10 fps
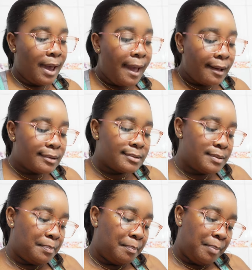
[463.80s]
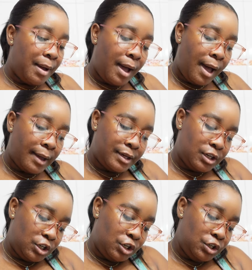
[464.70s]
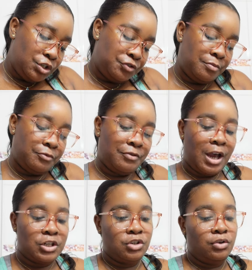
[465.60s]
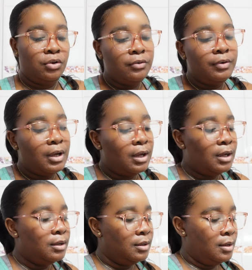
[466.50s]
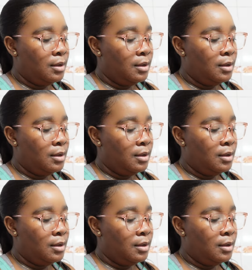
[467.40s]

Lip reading: next package from Fashion Nova